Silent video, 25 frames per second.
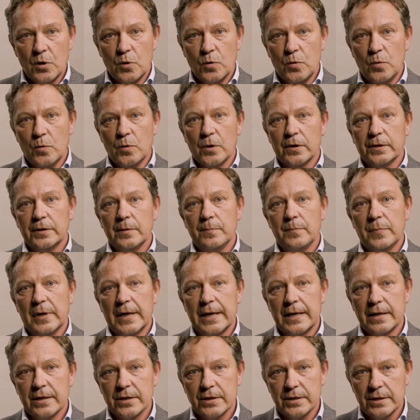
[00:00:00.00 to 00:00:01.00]
who are the
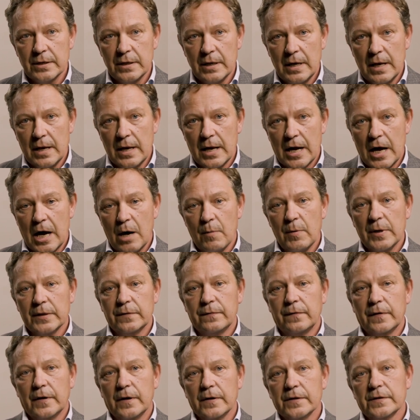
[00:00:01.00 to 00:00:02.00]
players, how
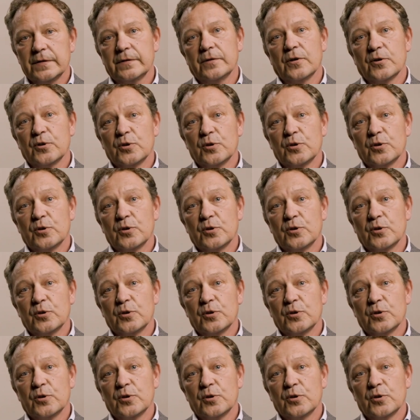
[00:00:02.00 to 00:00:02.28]
advanced